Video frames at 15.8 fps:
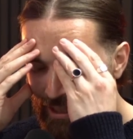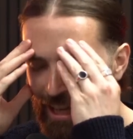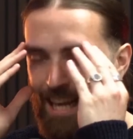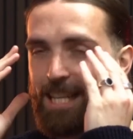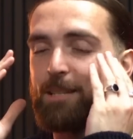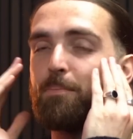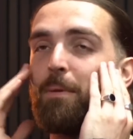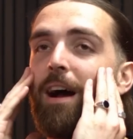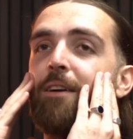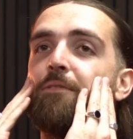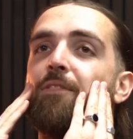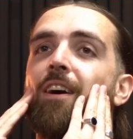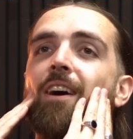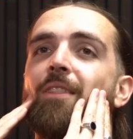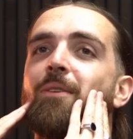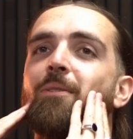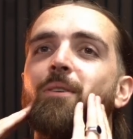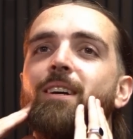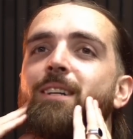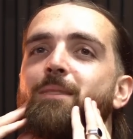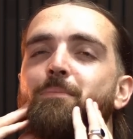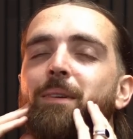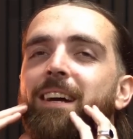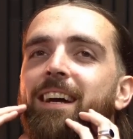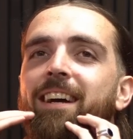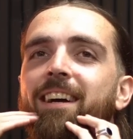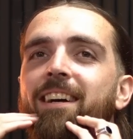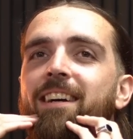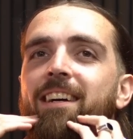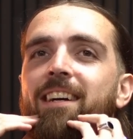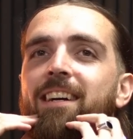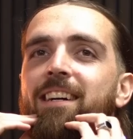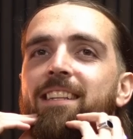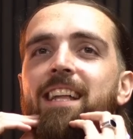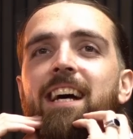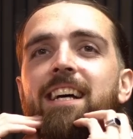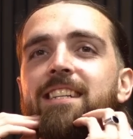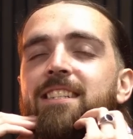that is by far the worst bit. That